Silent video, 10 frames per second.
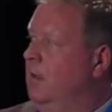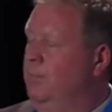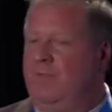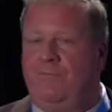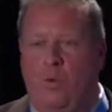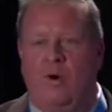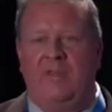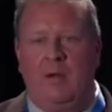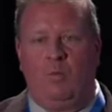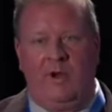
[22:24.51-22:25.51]
before
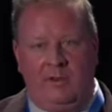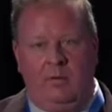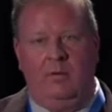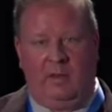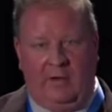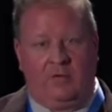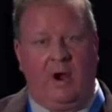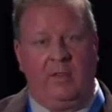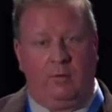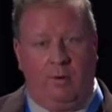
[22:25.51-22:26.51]
they
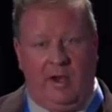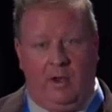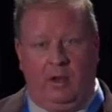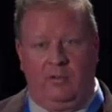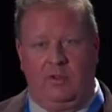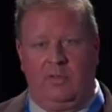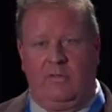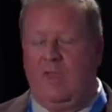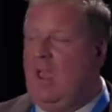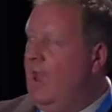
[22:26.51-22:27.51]
trained the radiologists,